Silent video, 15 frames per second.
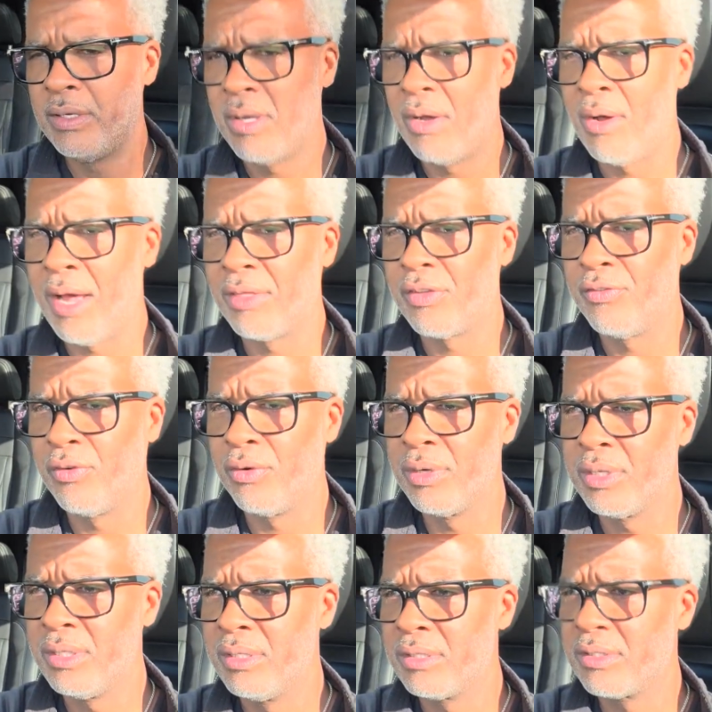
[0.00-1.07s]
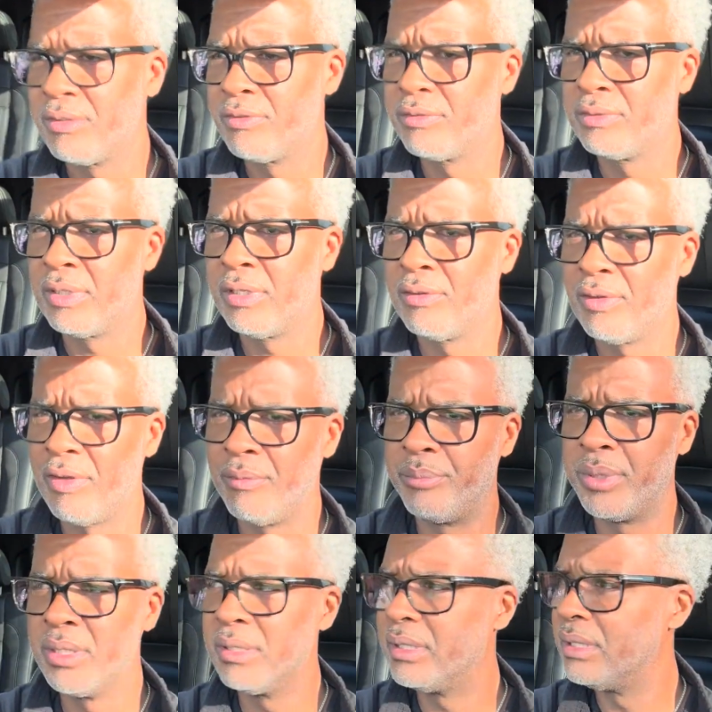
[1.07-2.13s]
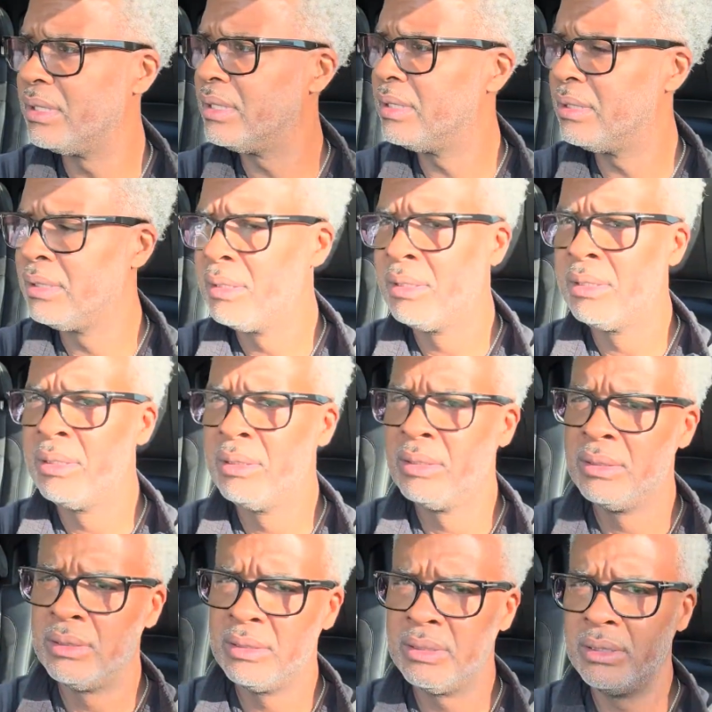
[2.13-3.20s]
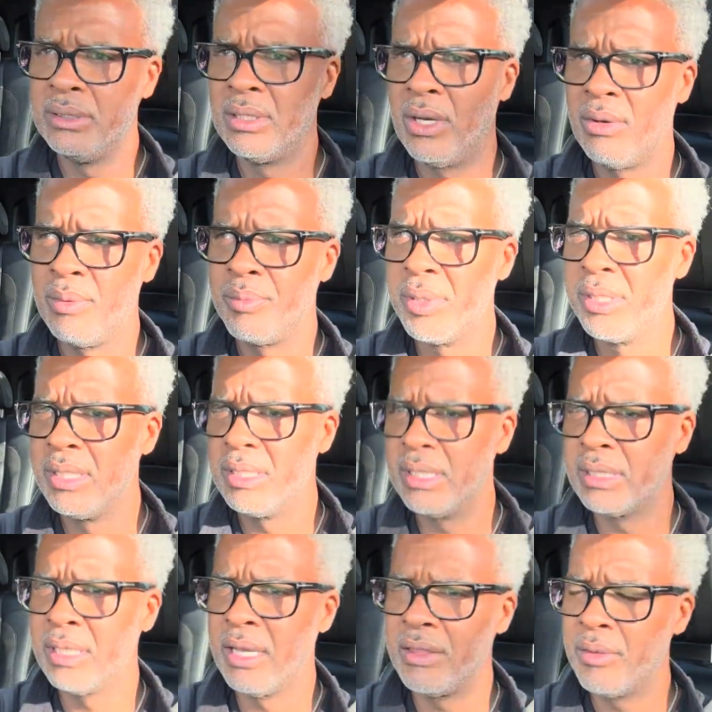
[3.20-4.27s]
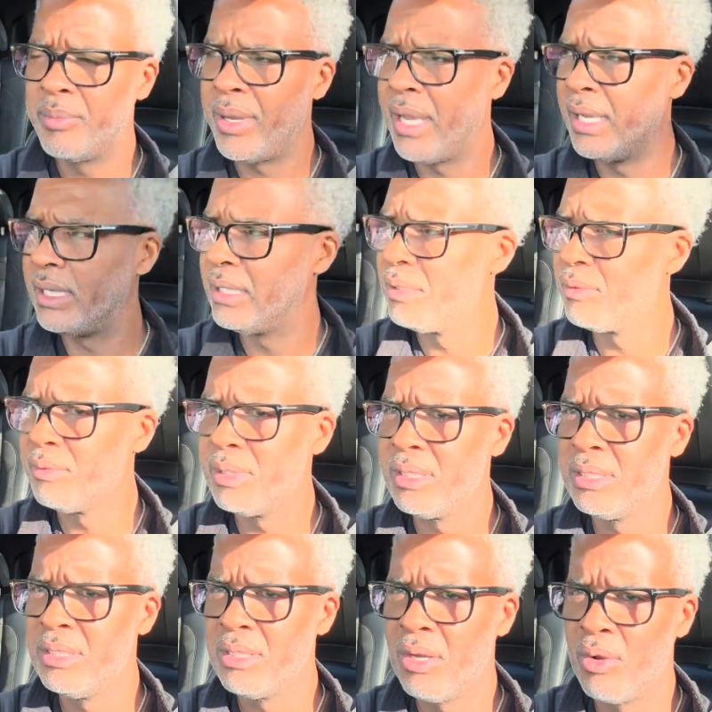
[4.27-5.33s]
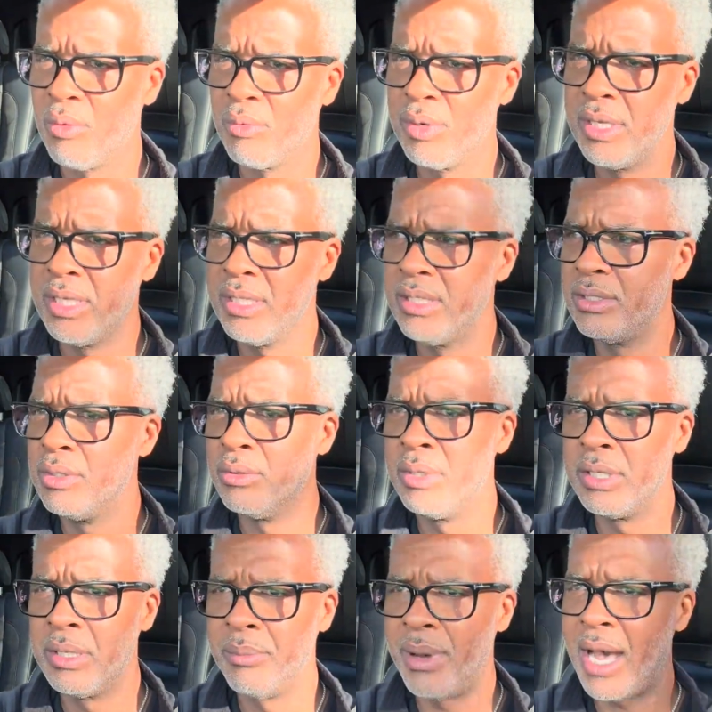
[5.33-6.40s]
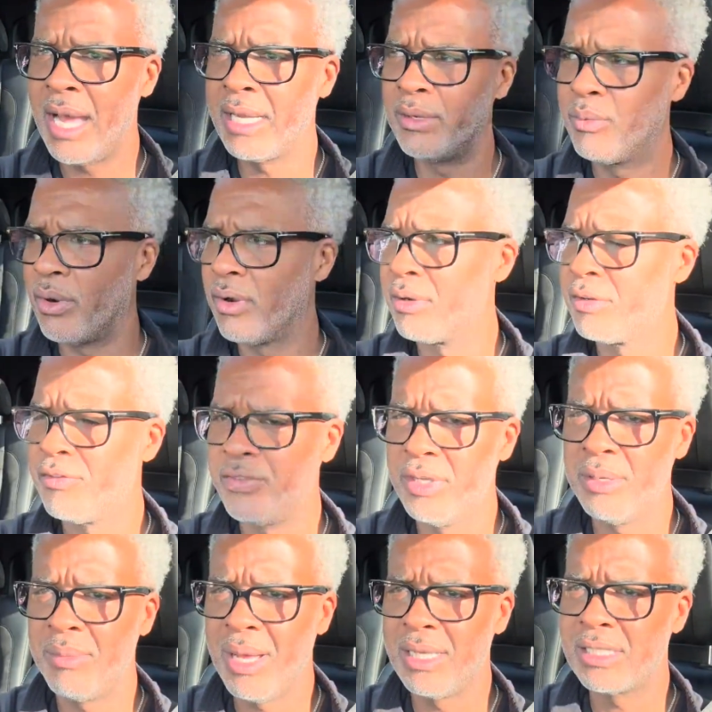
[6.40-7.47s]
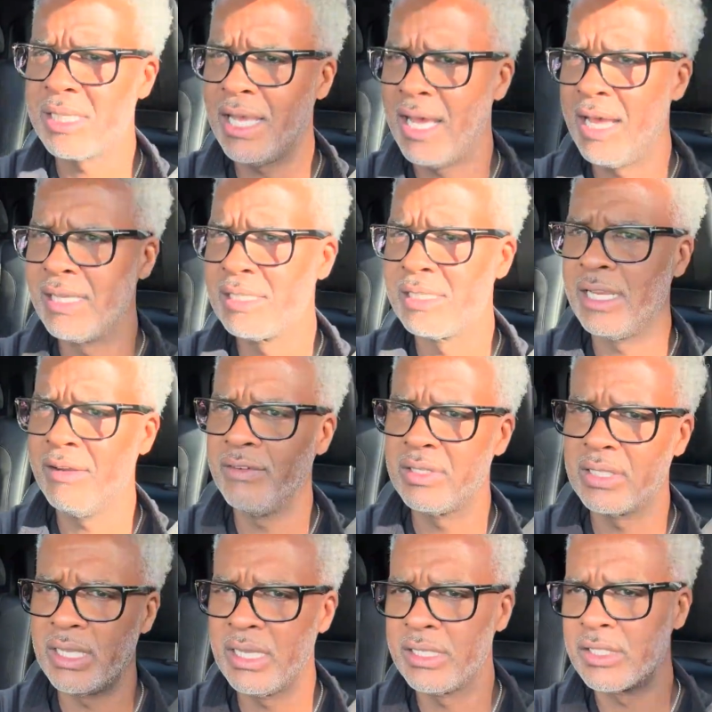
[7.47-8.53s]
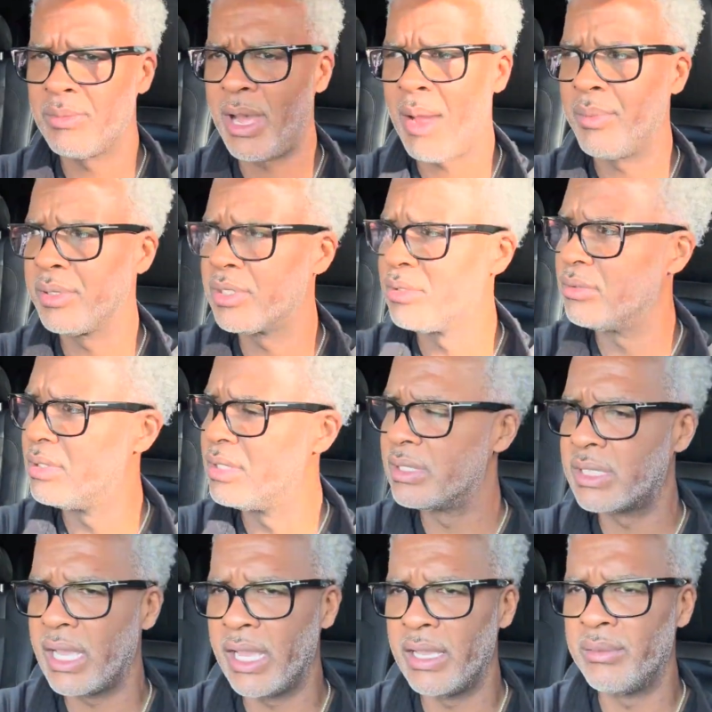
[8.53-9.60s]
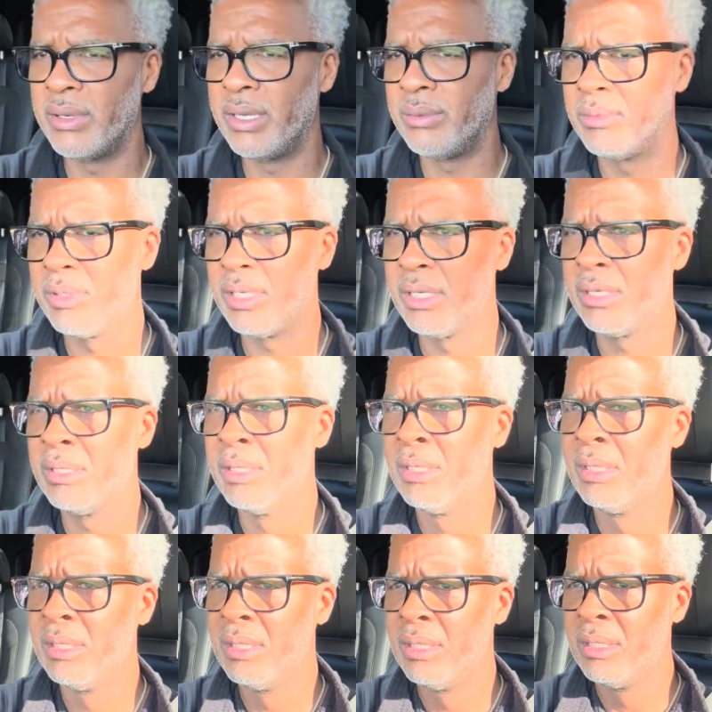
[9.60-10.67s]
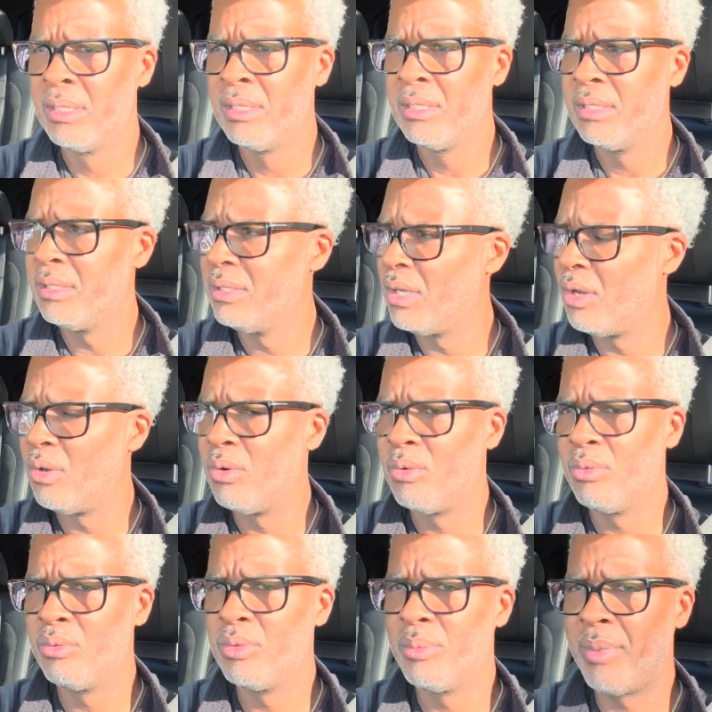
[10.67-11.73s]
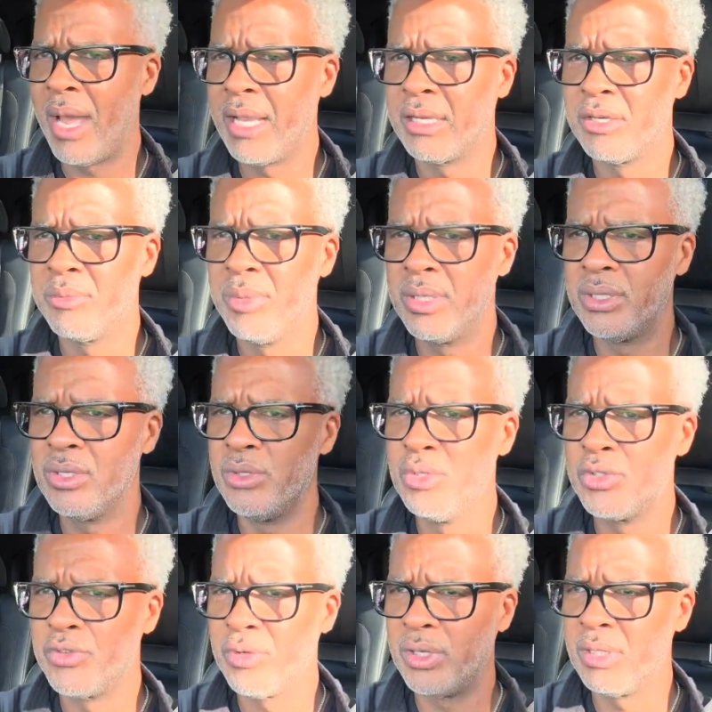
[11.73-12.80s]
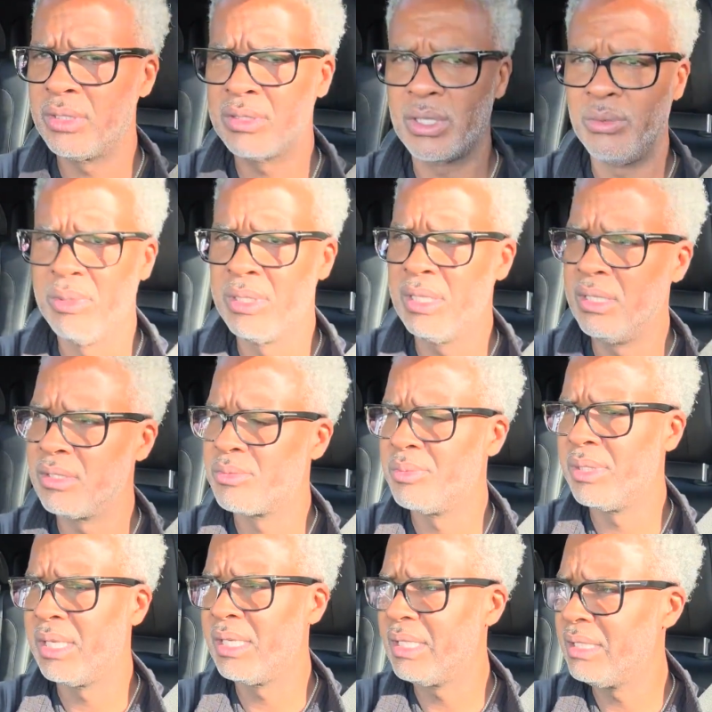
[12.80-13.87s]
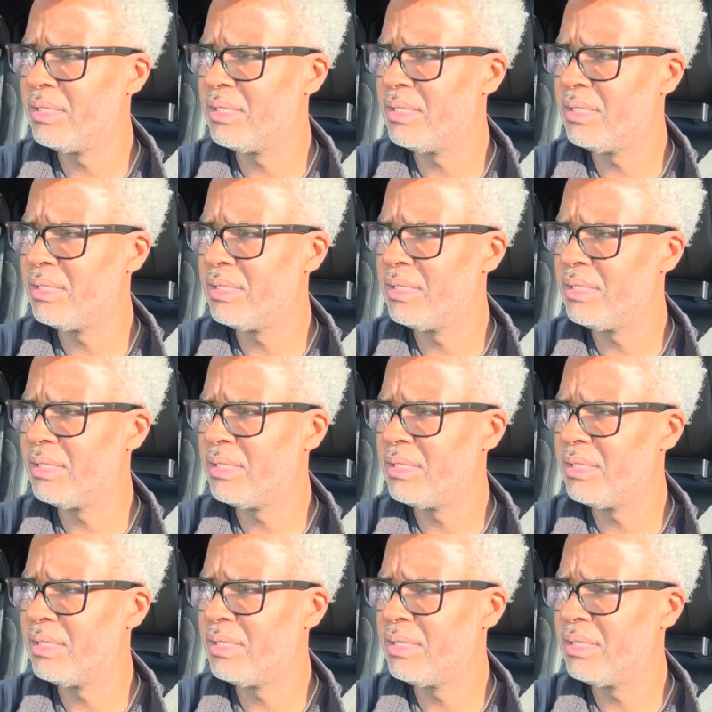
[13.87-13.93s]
after 4 years of building it, putting it together, painting it, redoing the body work to fit my size and everything, some opportunities came up where, the bike could have been used for someone else, but